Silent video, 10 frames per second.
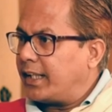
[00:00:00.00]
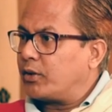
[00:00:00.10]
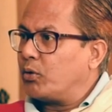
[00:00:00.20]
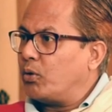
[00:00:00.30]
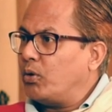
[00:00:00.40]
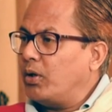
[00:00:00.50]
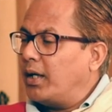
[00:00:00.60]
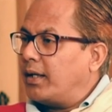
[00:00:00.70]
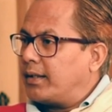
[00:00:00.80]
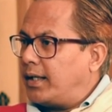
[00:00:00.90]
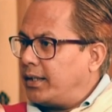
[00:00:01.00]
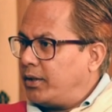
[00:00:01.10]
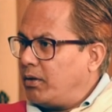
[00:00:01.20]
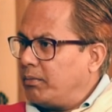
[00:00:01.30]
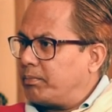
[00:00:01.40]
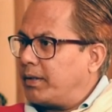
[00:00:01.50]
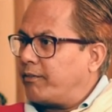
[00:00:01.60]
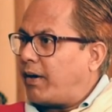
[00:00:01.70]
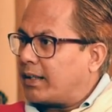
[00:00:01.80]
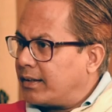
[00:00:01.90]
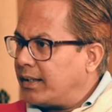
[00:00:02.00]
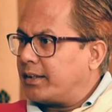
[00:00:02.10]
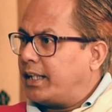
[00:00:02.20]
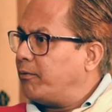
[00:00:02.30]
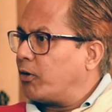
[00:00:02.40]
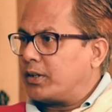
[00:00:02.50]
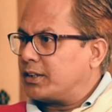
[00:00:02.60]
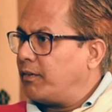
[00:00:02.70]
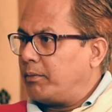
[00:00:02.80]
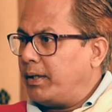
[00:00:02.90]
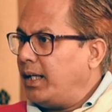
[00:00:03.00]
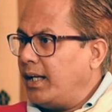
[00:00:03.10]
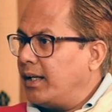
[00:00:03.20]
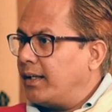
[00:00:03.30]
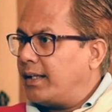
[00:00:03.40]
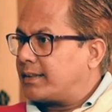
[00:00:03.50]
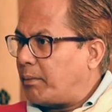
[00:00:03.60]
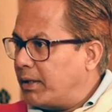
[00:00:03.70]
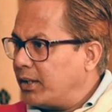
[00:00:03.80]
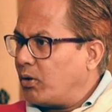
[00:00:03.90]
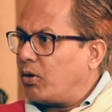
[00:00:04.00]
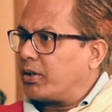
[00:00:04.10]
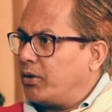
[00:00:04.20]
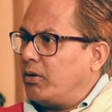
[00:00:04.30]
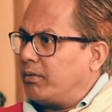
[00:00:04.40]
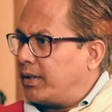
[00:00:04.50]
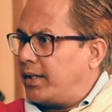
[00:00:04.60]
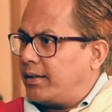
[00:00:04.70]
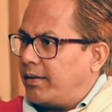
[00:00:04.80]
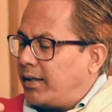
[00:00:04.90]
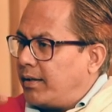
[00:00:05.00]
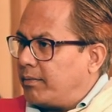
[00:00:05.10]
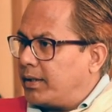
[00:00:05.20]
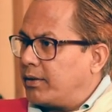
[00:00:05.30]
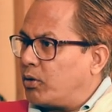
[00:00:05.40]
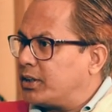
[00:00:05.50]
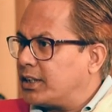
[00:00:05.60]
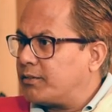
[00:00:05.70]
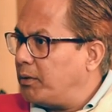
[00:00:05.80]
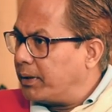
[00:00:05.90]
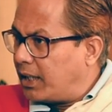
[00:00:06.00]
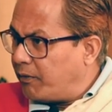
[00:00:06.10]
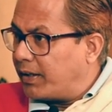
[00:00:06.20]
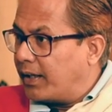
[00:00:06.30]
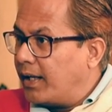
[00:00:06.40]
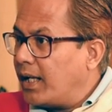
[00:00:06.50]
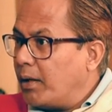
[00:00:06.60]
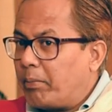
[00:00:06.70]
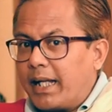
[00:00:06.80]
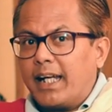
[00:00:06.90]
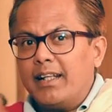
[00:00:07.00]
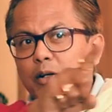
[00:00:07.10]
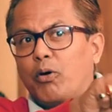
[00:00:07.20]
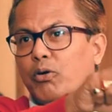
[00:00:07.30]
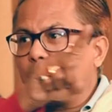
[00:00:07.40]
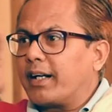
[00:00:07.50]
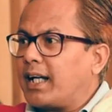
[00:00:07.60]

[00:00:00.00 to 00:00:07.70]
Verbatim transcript: that no further devoters will be summoned, or notices will be given. But again the court order